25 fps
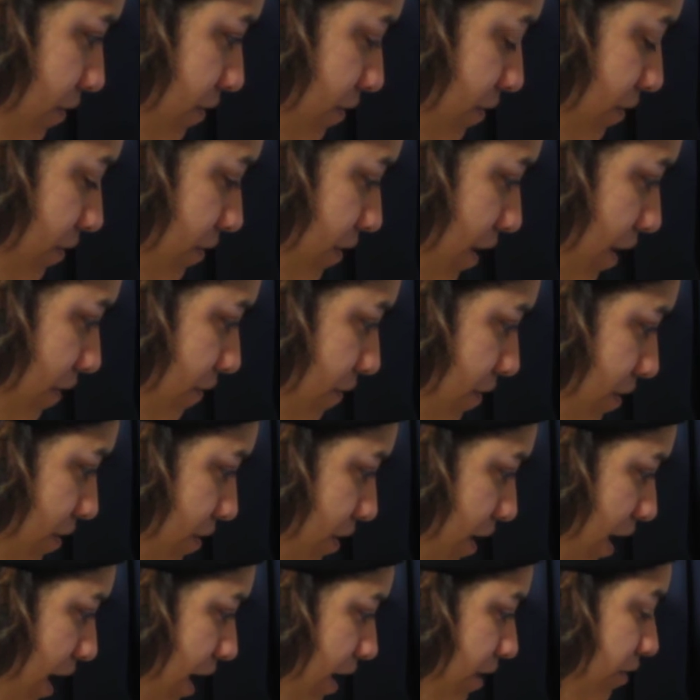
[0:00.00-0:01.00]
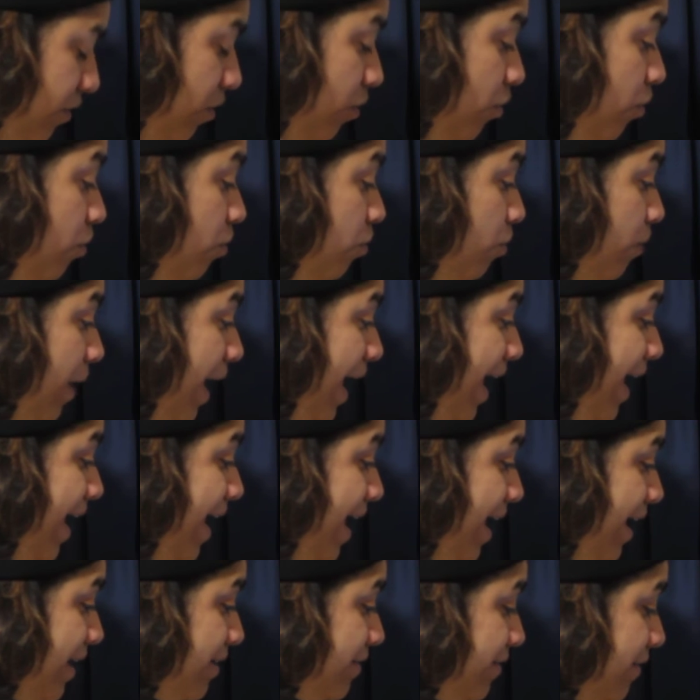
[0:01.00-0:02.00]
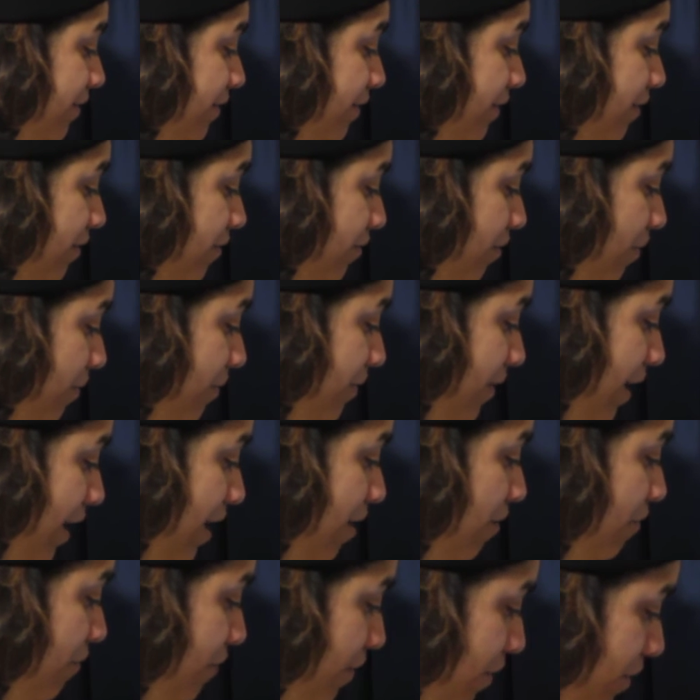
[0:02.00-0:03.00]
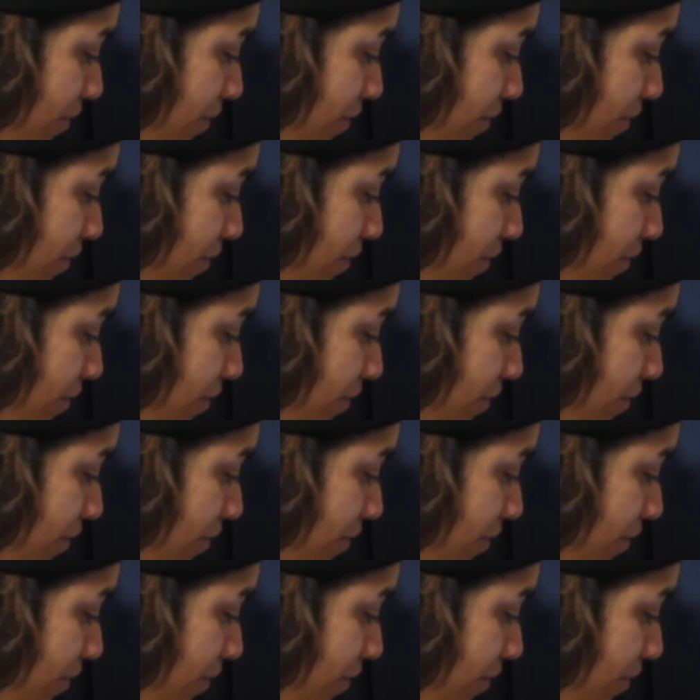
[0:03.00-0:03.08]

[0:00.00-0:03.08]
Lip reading: 7, 8. Oh, 8. So it's 8 of